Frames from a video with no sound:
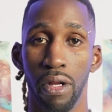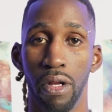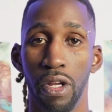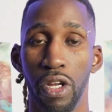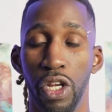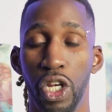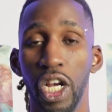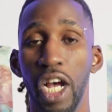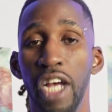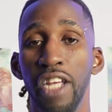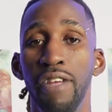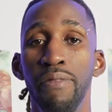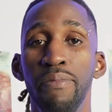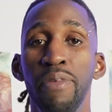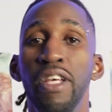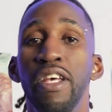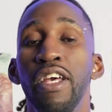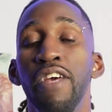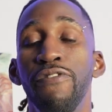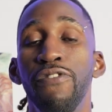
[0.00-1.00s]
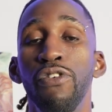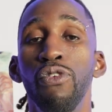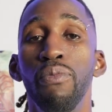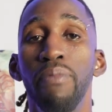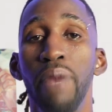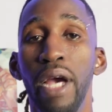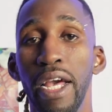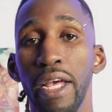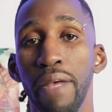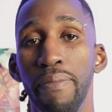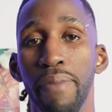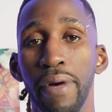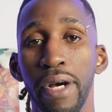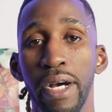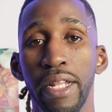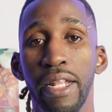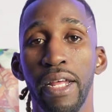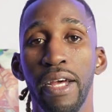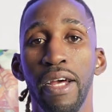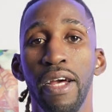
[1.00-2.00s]
Judge me if you may,
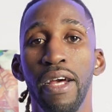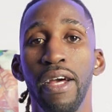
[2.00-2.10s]
but